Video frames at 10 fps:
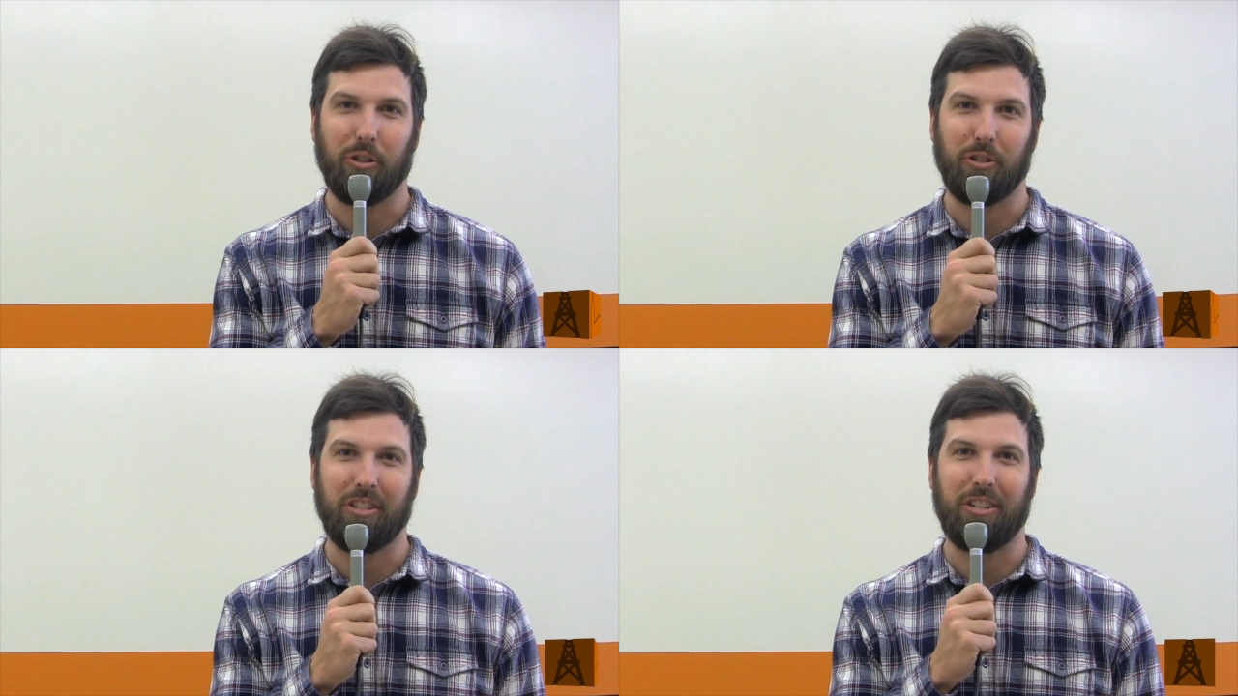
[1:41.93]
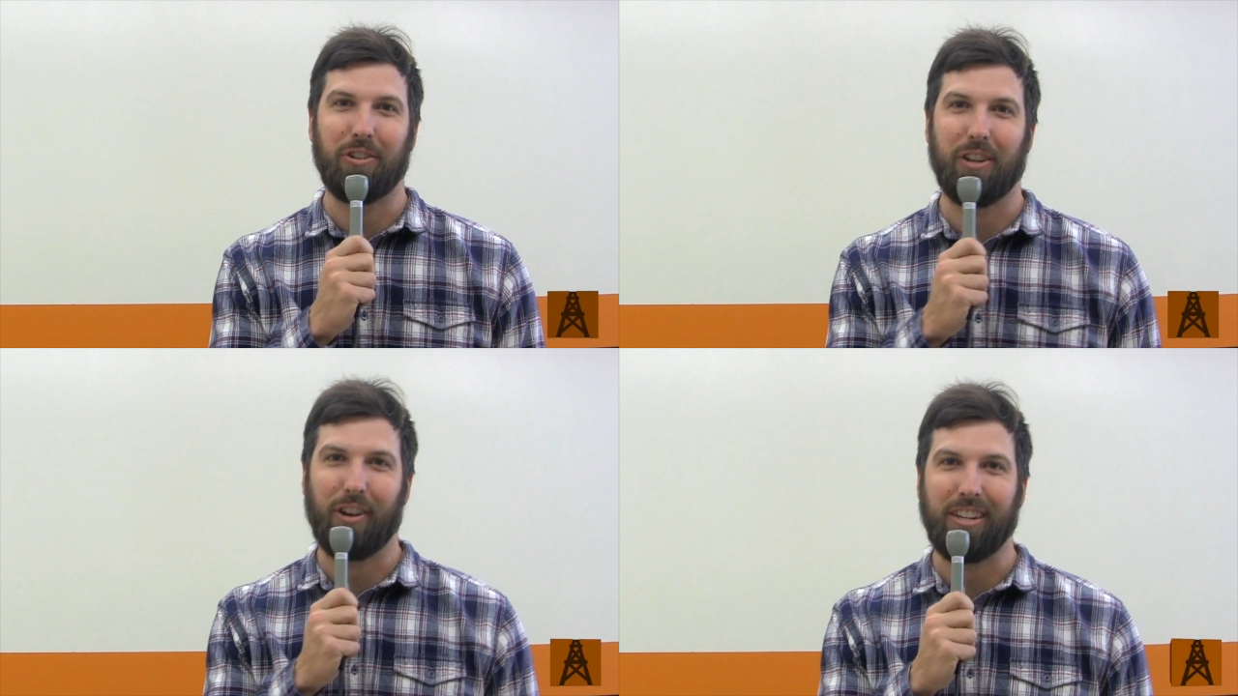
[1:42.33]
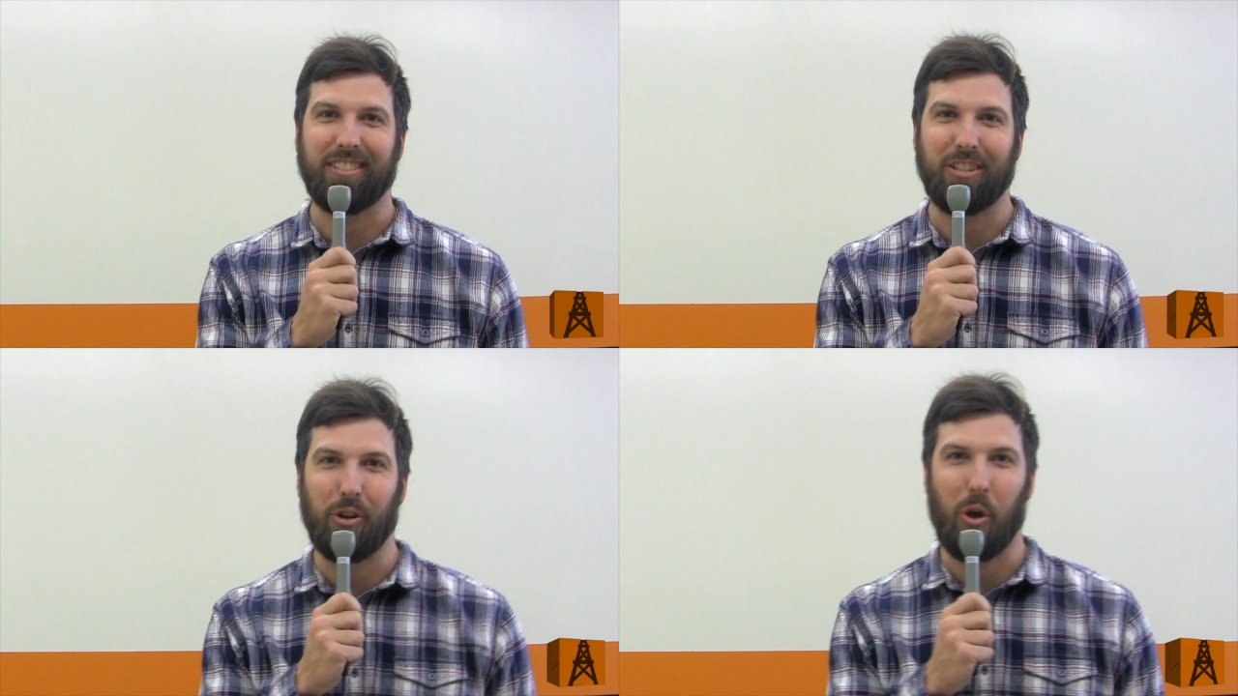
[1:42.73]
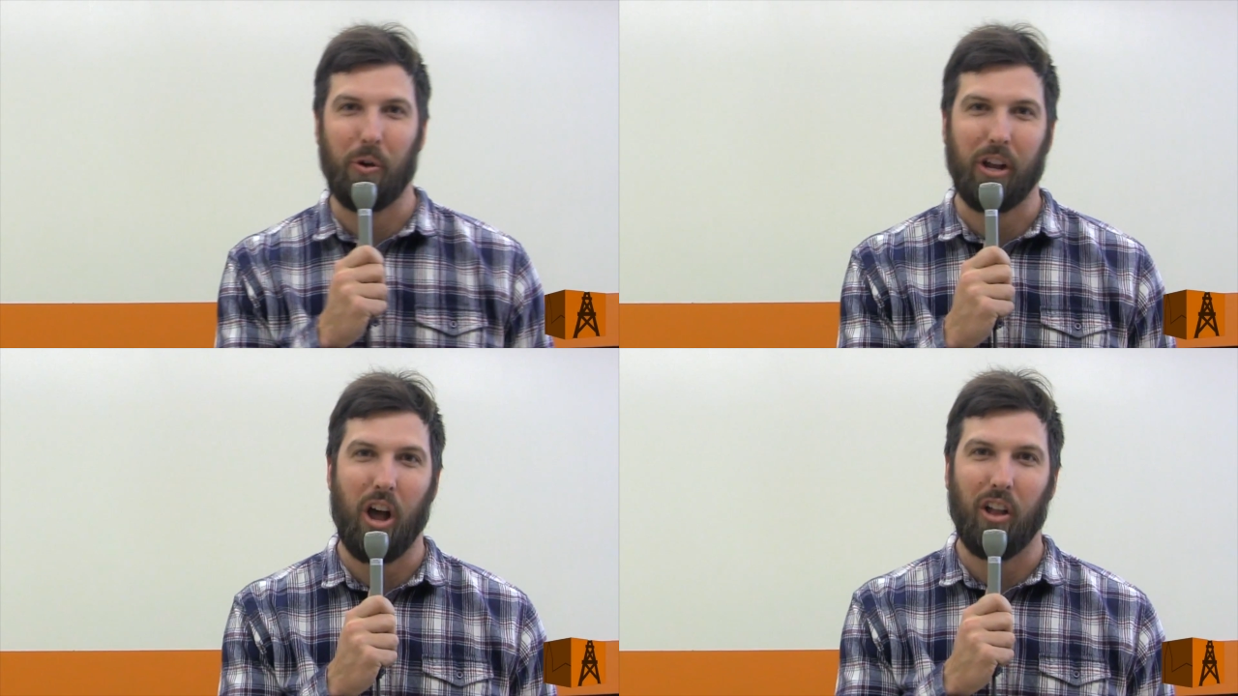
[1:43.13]
your senior year and still go
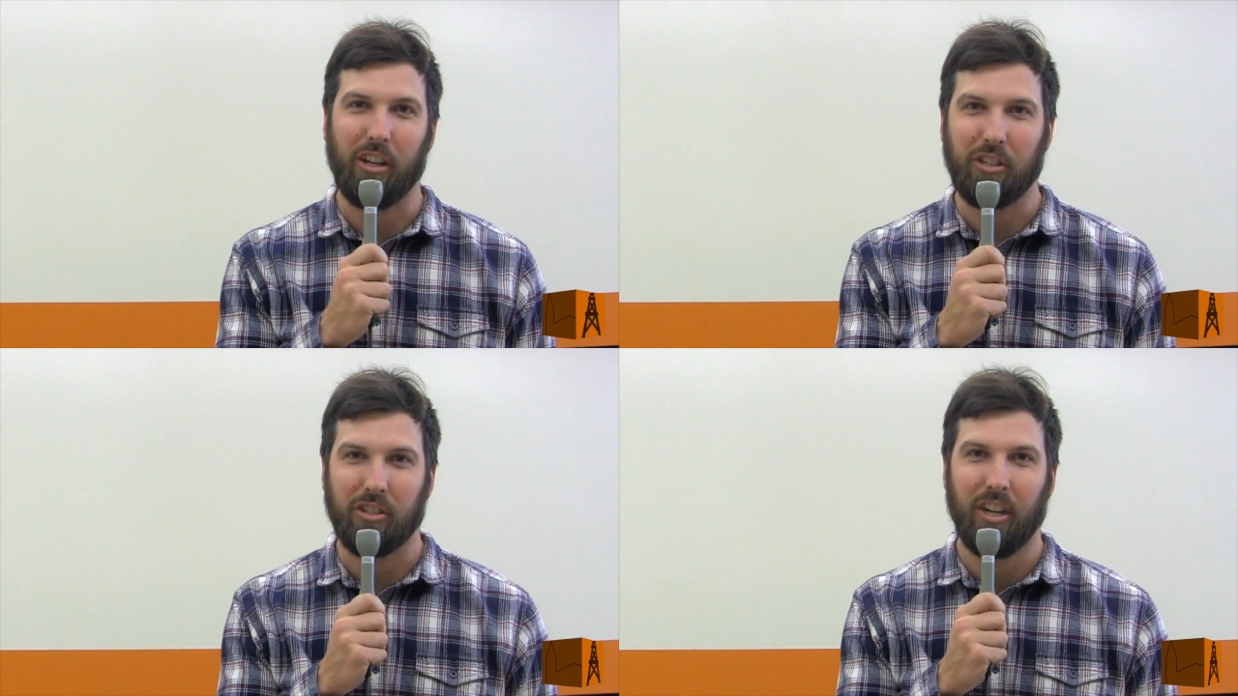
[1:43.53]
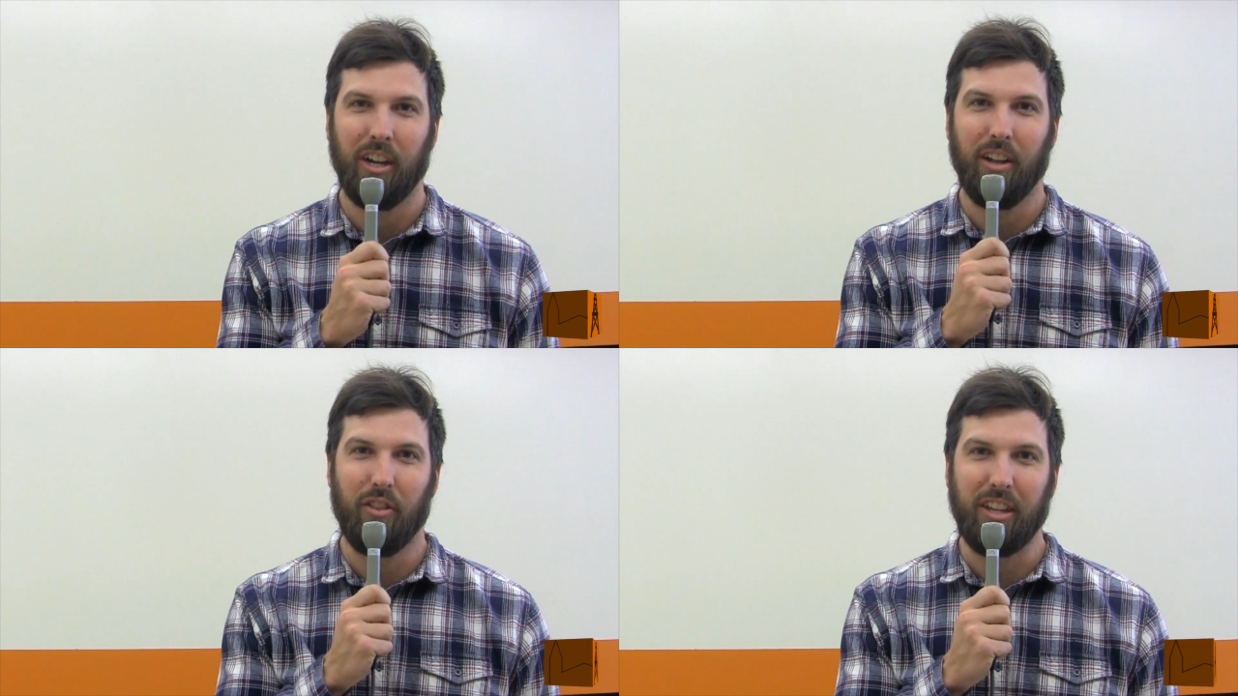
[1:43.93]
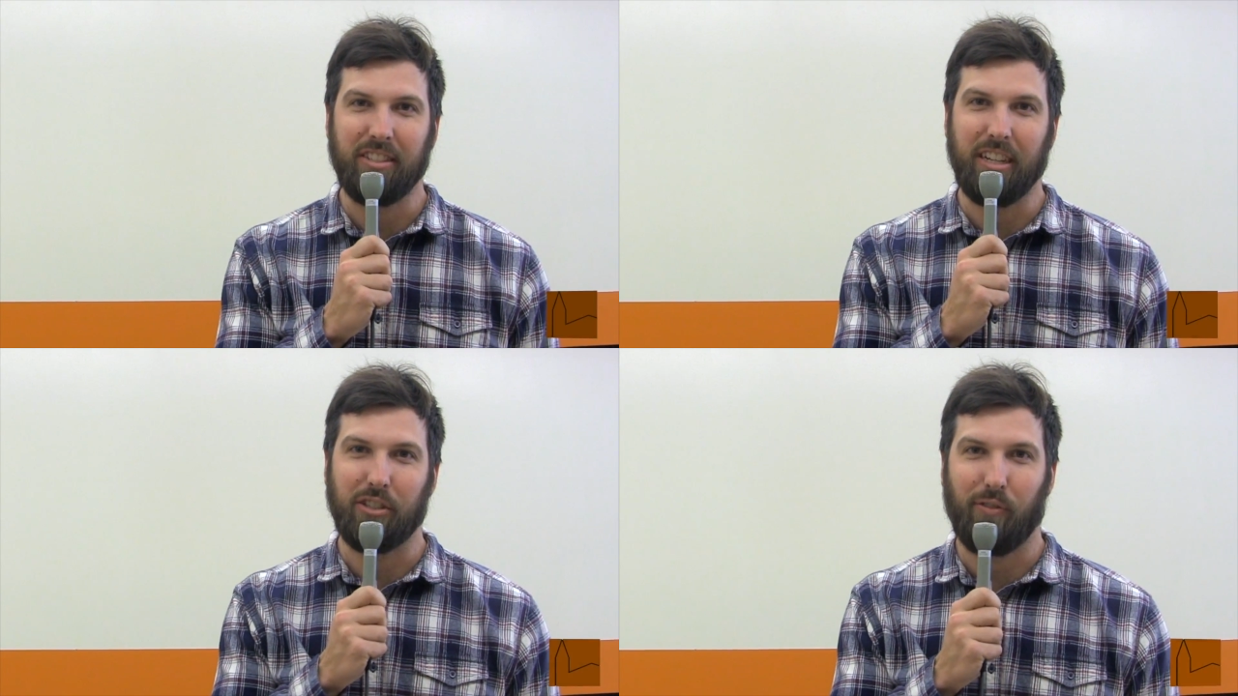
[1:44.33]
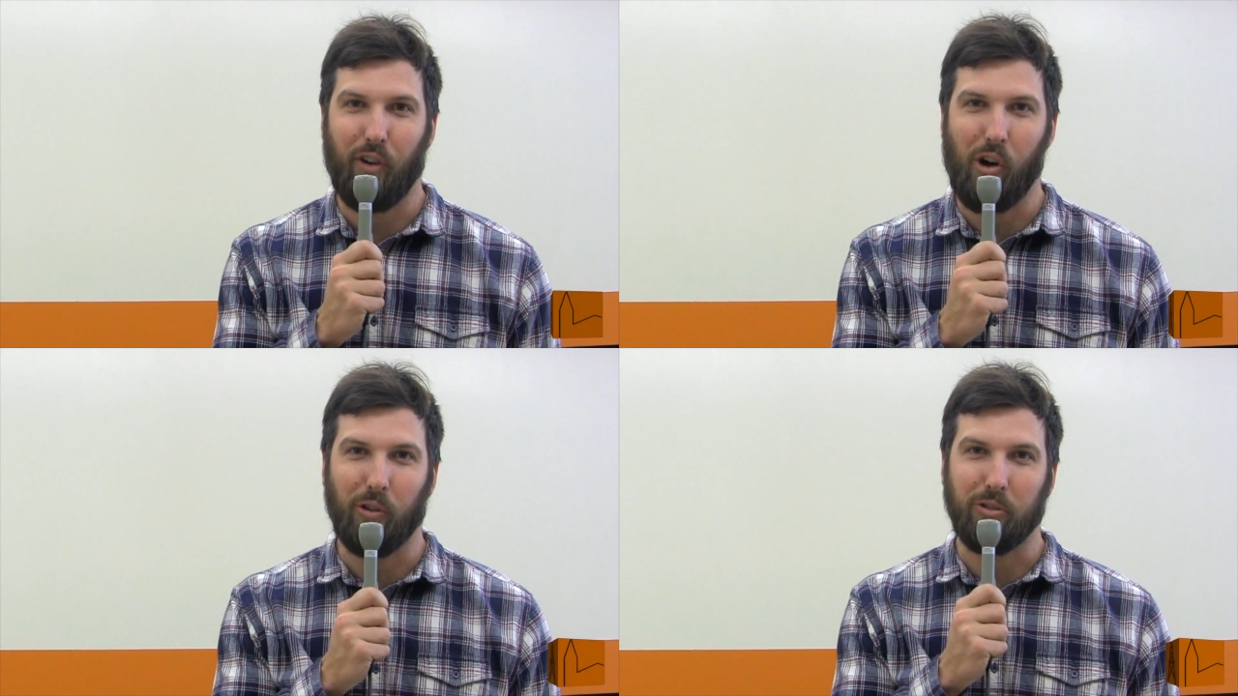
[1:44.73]
to college. This is
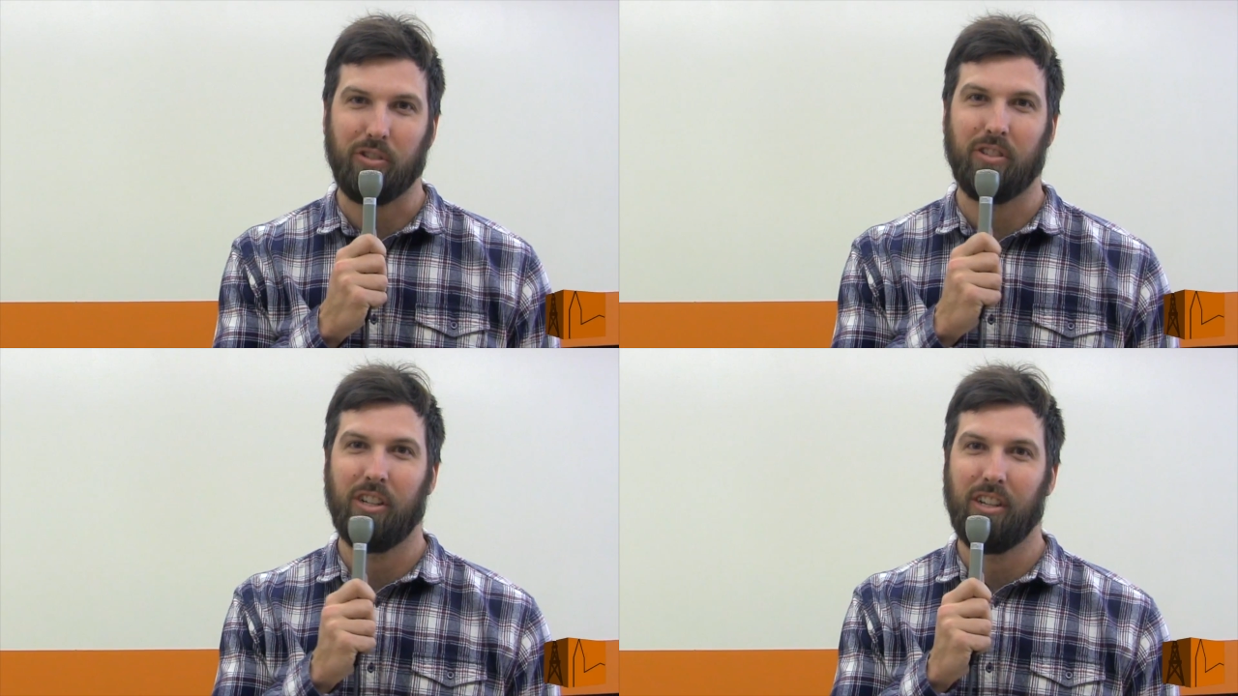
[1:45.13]
false.